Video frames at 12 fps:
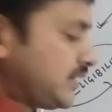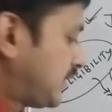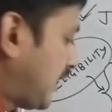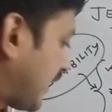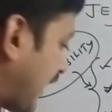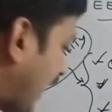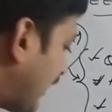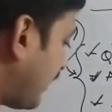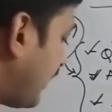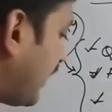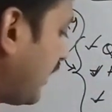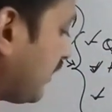The
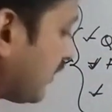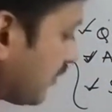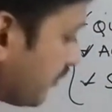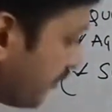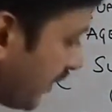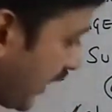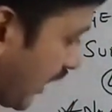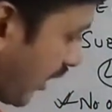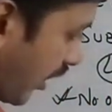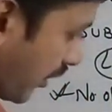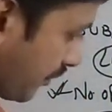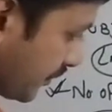candidate may
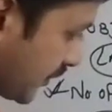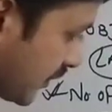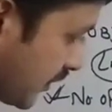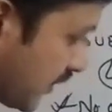opt